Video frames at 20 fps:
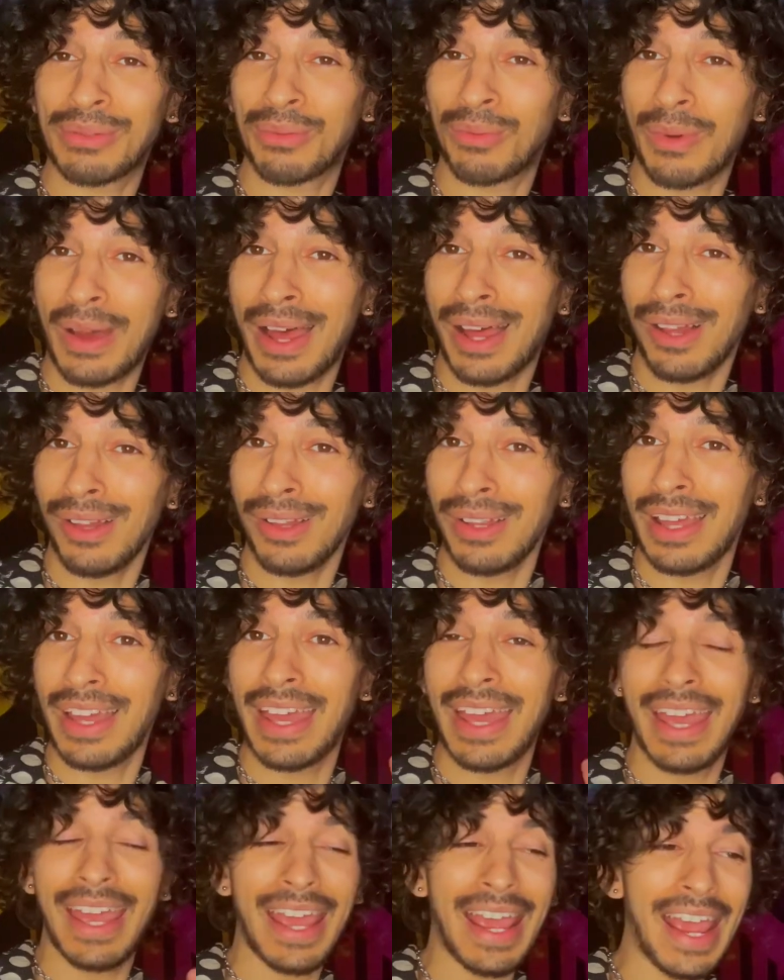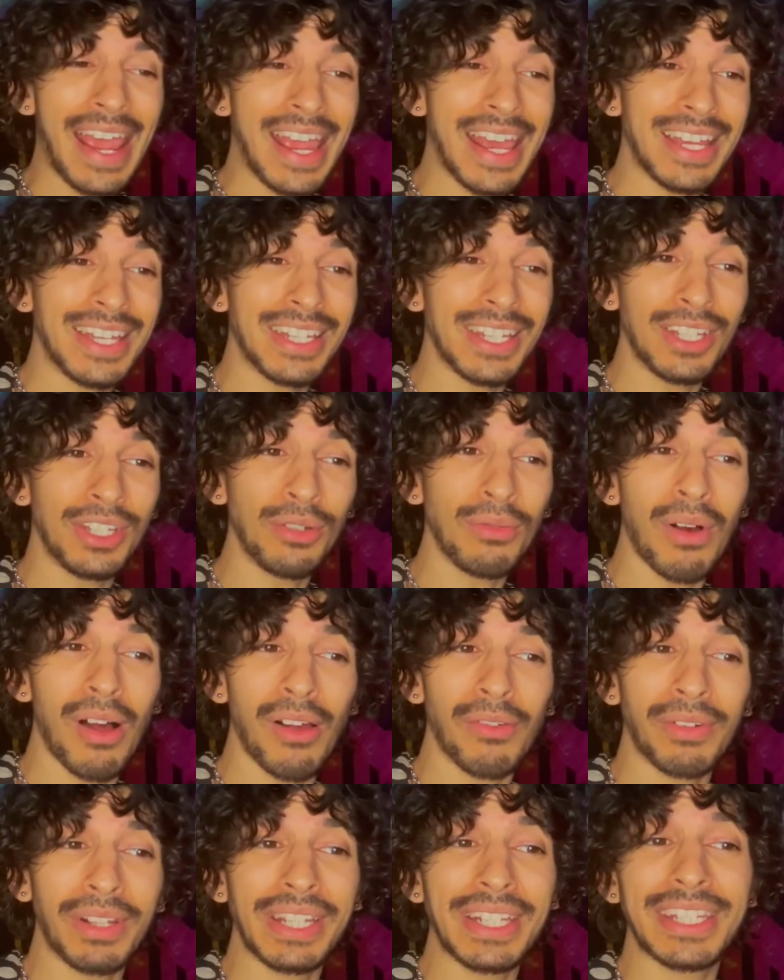well. And you all
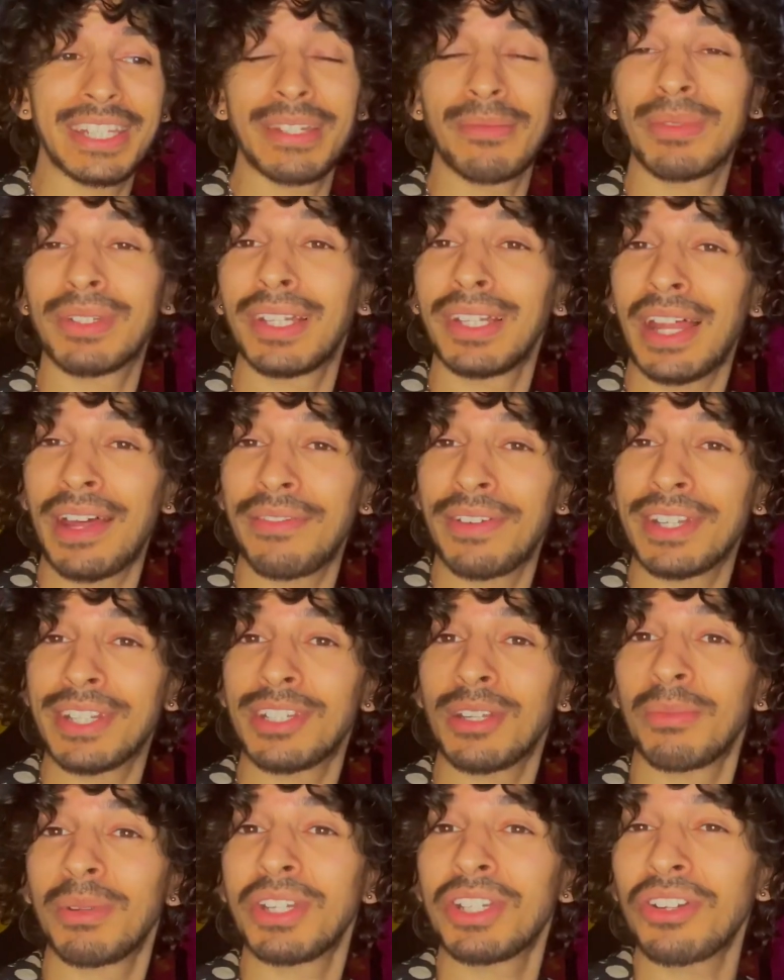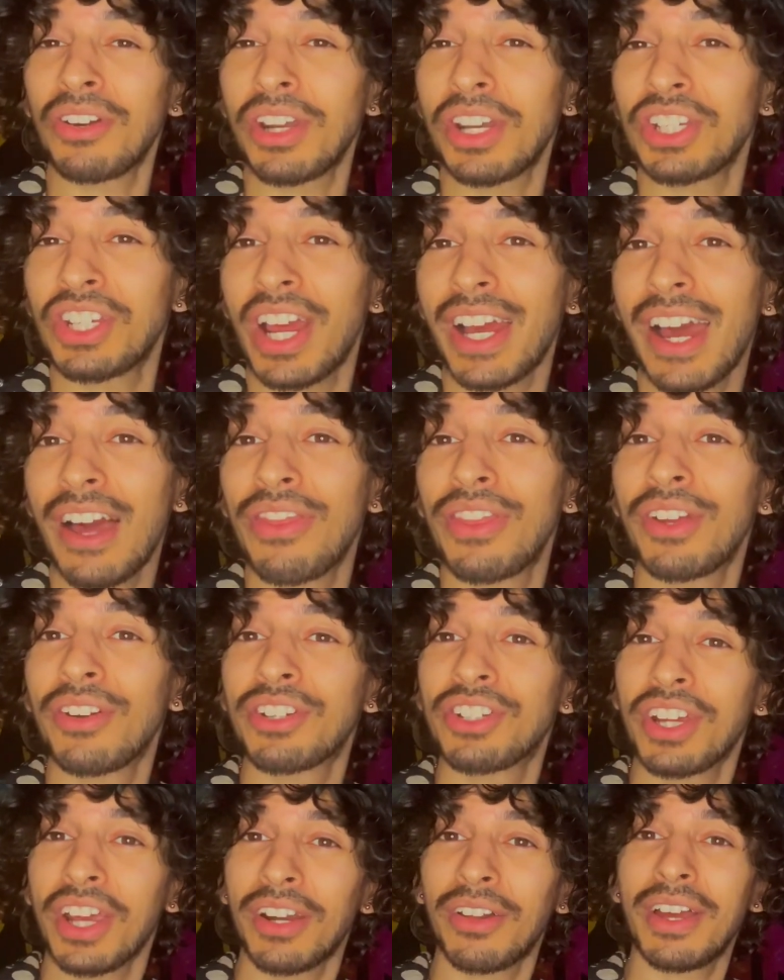really seem to love it, so be sure to check out their
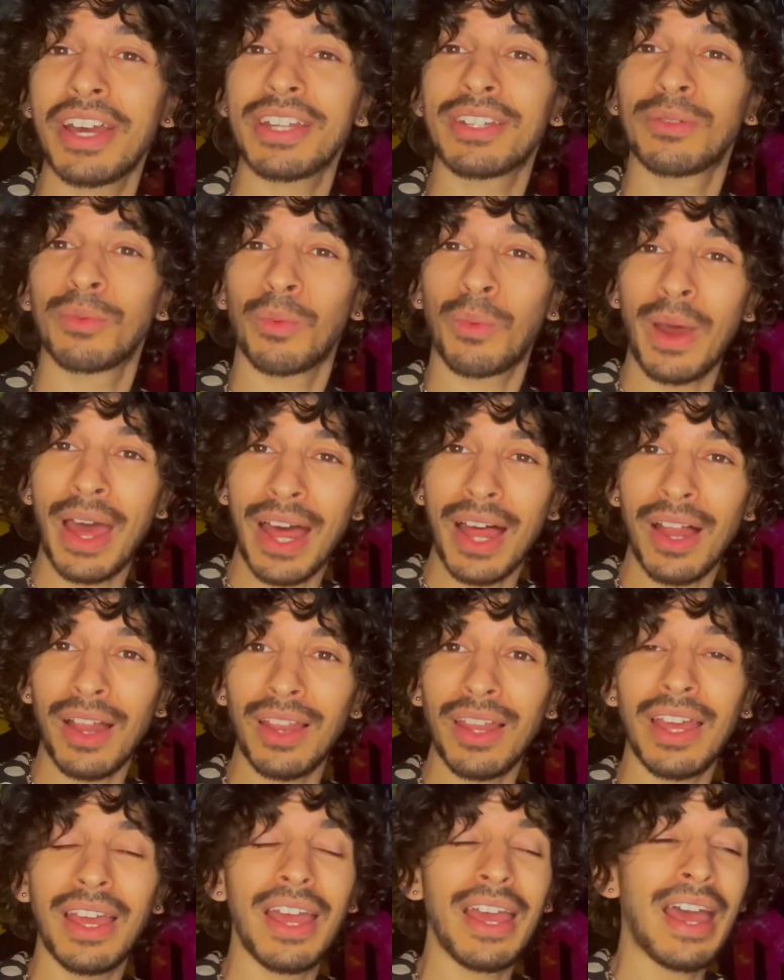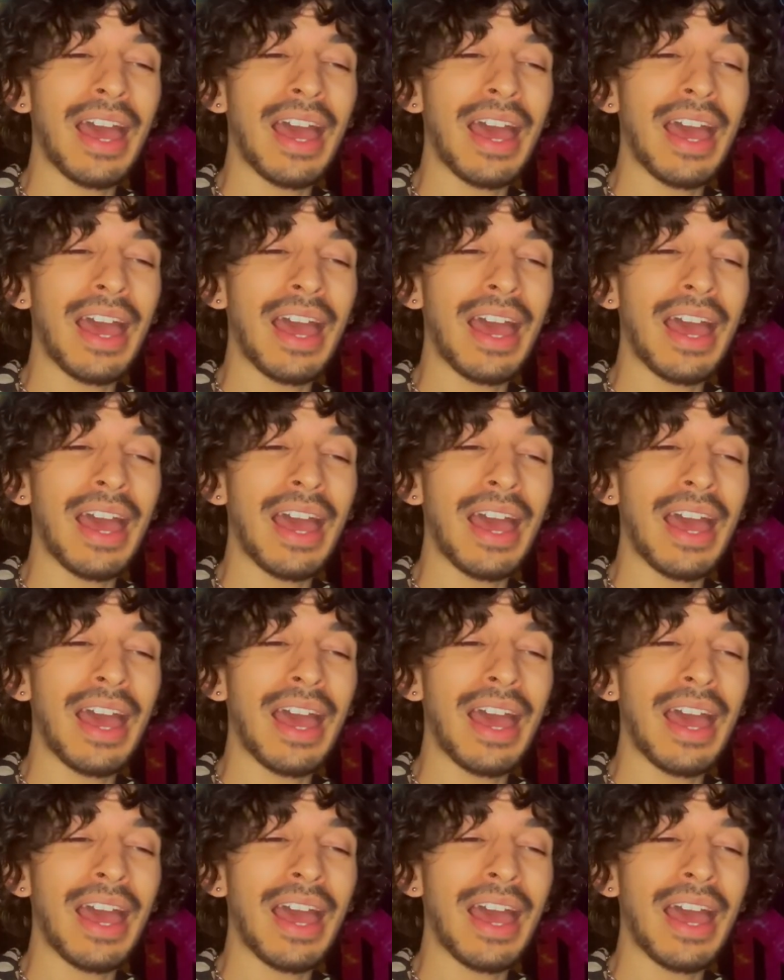channel as well.